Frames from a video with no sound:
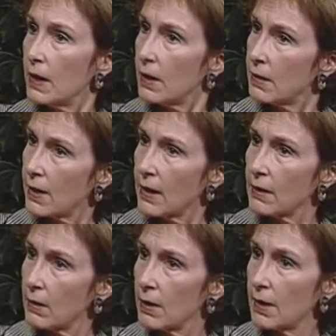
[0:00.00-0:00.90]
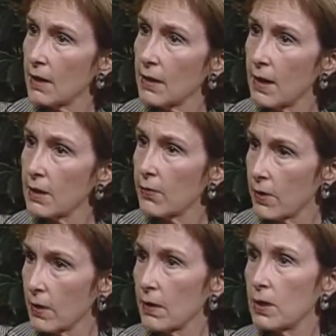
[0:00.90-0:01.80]
Is that the kind of
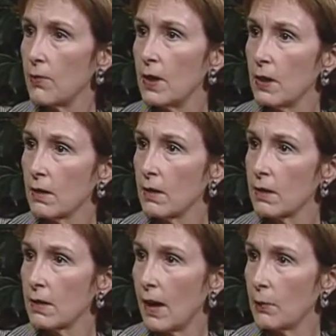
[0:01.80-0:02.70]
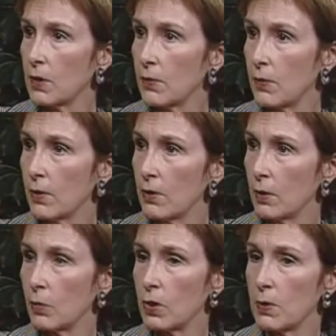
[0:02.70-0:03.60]
thing that's feeding this atmosphere
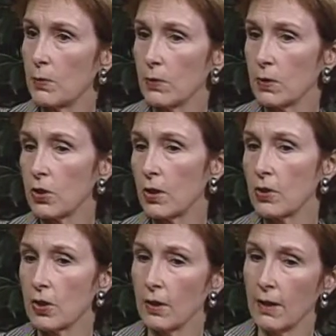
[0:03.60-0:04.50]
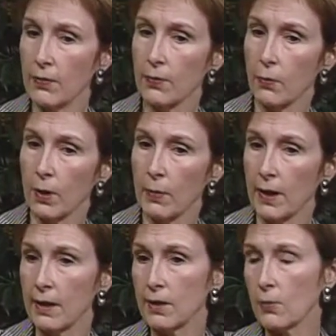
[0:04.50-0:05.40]
in which people are charging left-wing
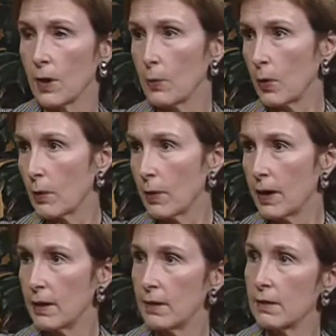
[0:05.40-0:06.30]
bias, right-wing bias?